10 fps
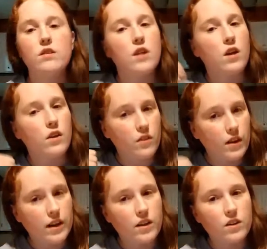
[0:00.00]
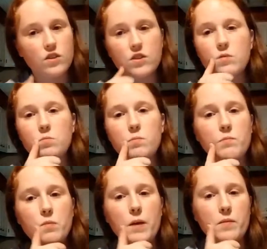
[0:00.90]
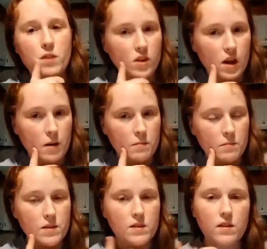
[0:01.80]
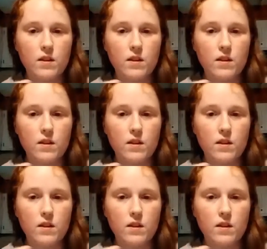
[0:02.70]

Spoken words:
tug on their ears, play with their gums,